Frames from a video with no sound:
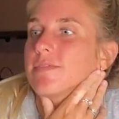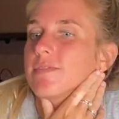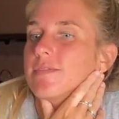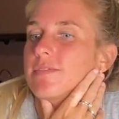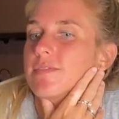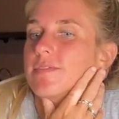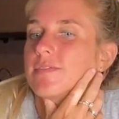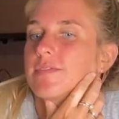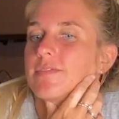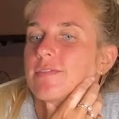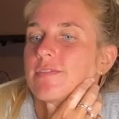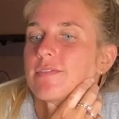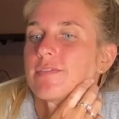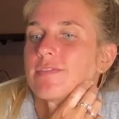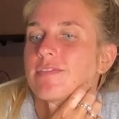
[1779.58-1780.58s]

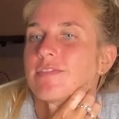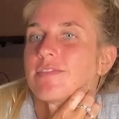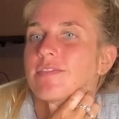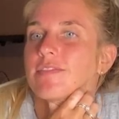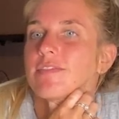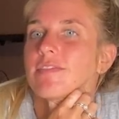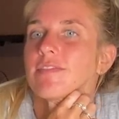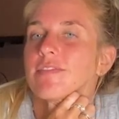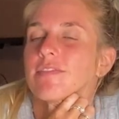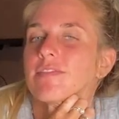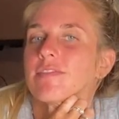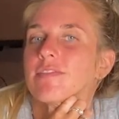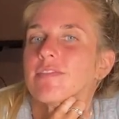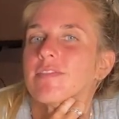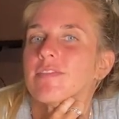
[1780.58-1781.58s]

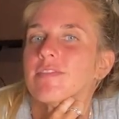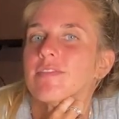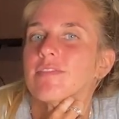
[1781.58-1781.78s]
No words are spoken by the person on screen.